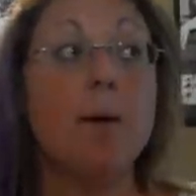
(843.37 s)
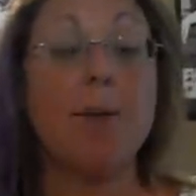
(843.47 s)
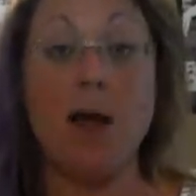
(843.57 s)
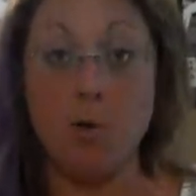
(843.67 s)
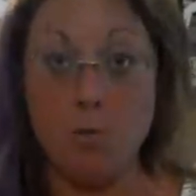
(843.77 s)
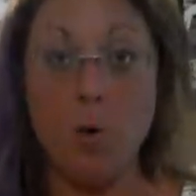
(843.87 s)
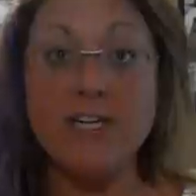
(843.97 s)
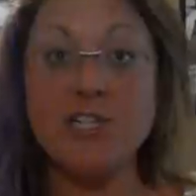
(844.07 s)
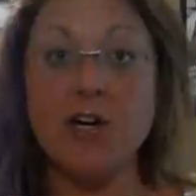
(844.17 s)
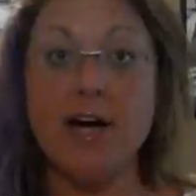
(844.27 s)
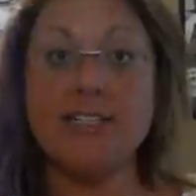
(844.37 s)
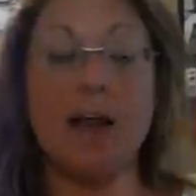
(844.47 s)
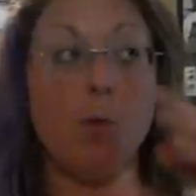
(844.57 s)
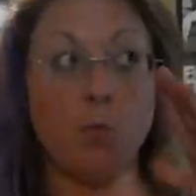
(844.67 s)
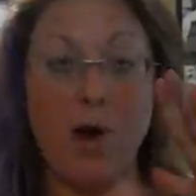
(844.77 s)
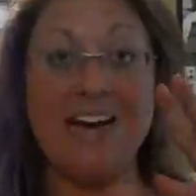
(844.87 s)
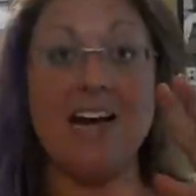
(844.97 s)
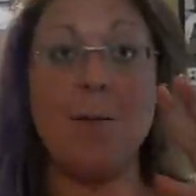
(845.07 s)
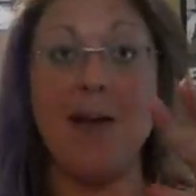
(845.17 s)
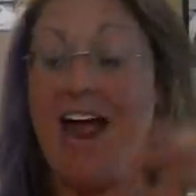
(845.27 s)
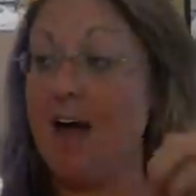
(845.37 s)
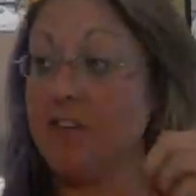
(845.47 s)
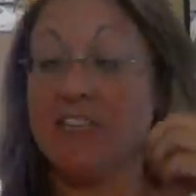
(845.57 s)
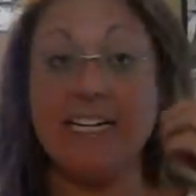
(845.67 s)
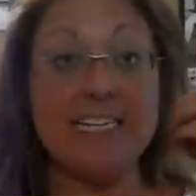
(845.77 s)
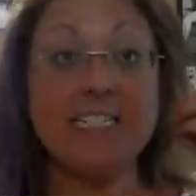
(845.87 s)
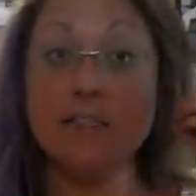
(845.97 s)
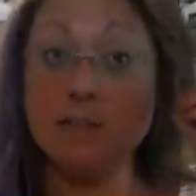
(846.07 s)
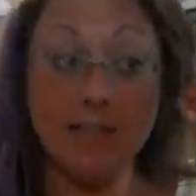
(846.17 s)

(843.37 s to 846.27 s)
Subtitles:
but I would moisturize and I would wake up and have at least